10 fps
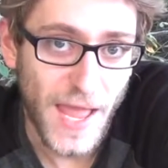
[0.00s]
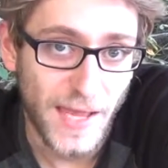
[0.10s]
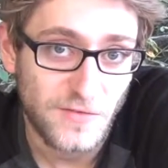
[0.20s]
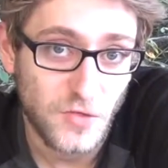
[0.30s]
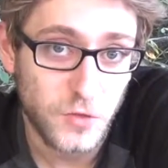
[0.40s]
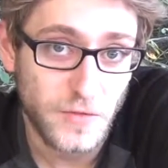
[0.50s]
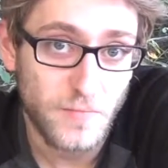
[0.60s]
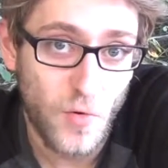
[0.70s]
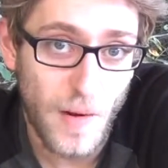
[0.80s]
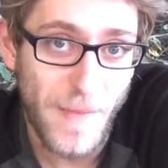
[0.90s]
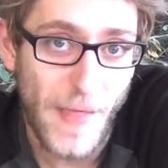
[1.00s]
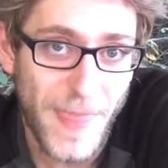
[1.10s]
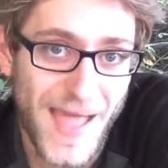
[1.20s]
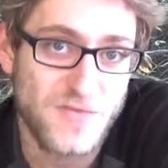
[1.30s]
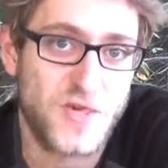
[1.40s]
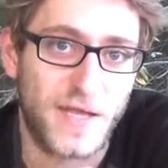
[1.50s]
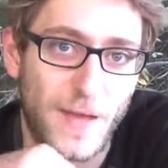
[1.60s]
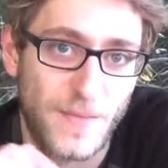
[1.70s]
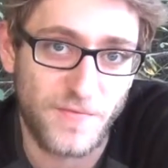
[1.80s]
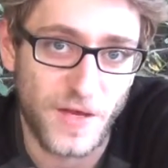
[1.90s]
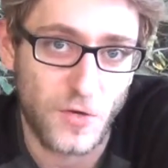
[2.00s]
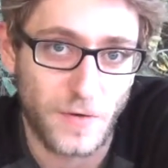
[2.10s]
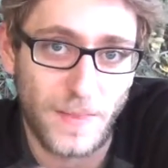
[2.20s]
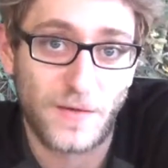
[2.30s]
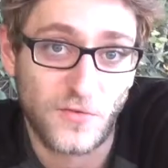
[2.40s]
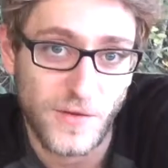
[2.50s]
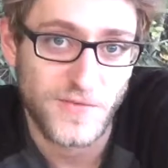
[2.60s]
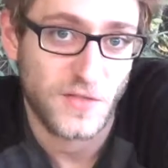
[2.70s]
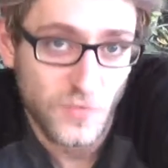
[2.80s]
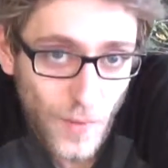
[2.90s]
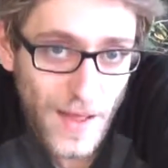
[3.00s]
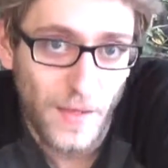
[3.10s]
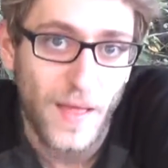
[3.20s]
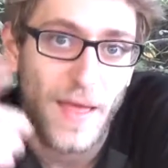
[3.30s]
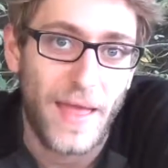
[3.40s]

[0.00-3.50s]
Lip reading: and to learn more about that, check out the video in the description as well,